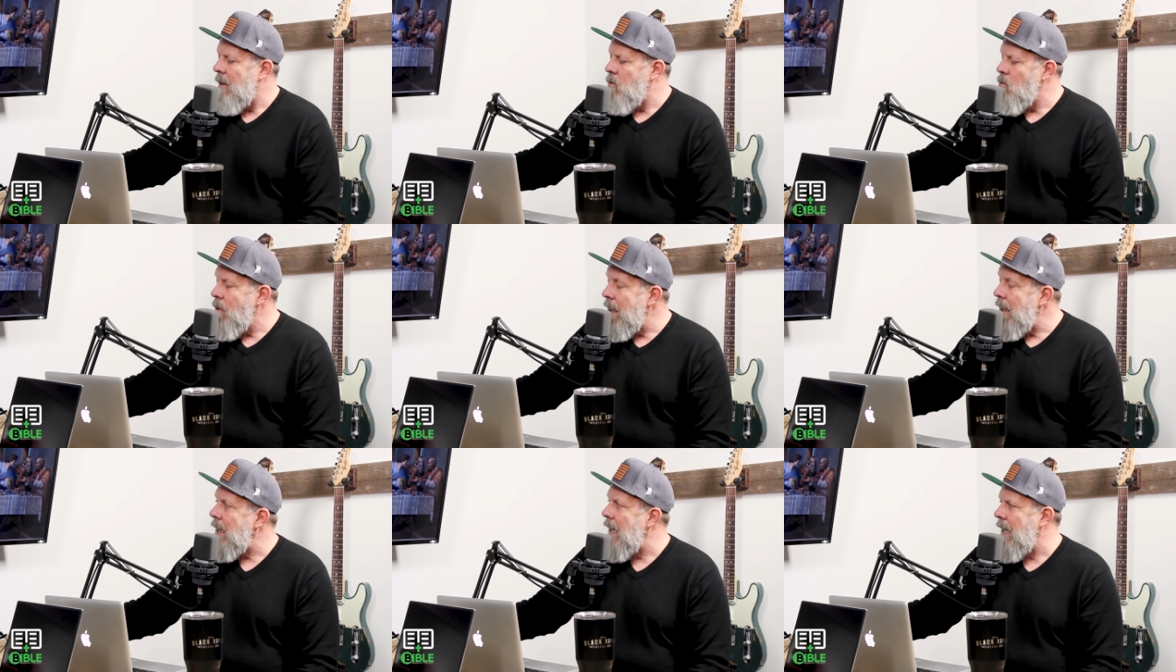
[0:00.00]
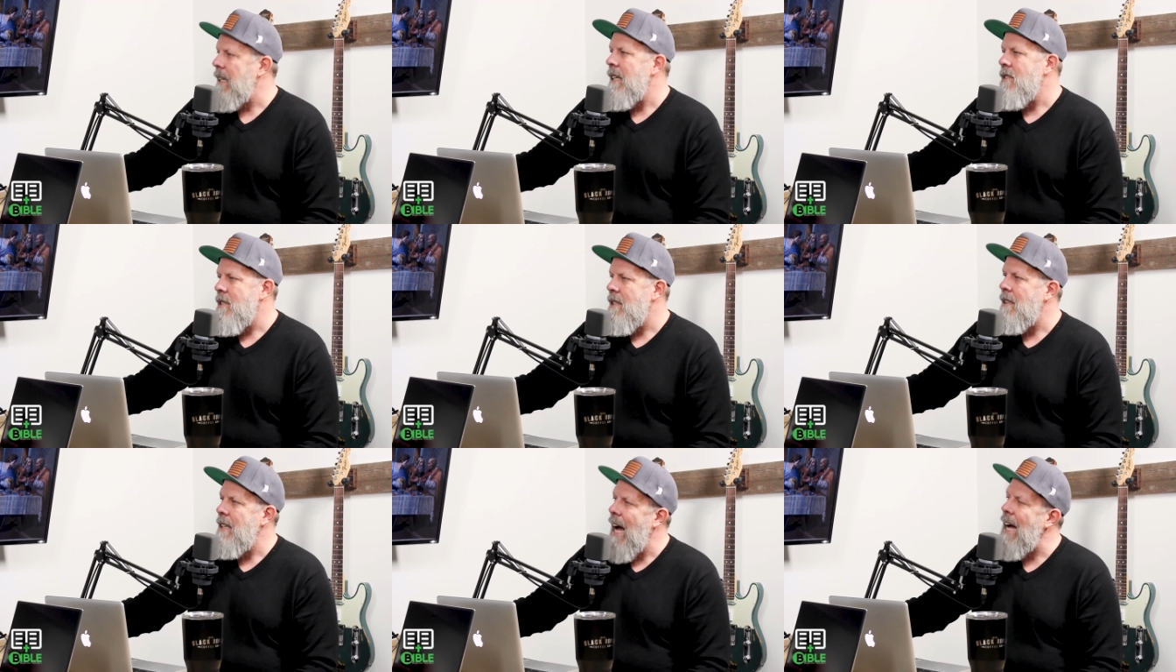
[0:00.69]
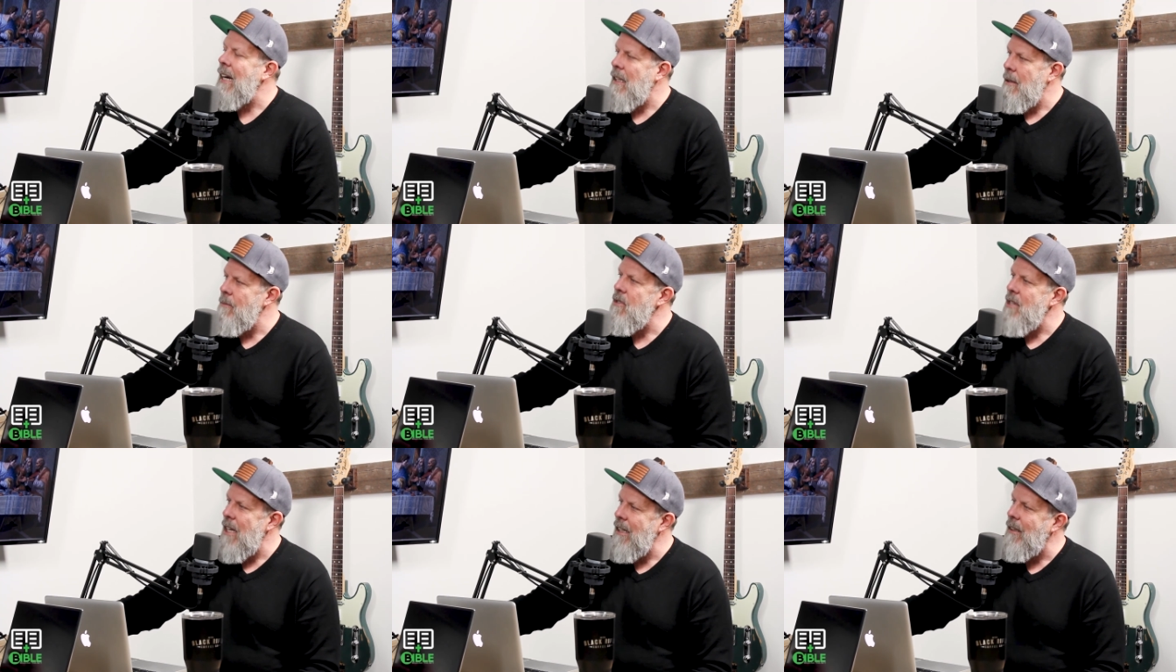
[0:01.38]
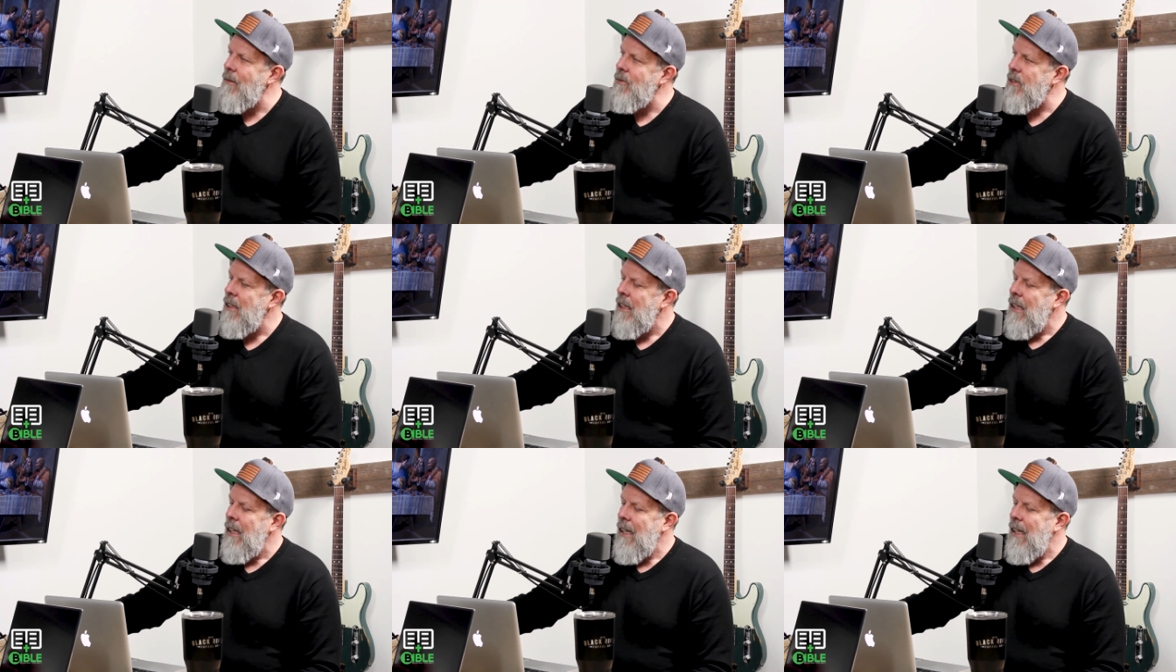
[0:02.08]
a willingness to die to themselves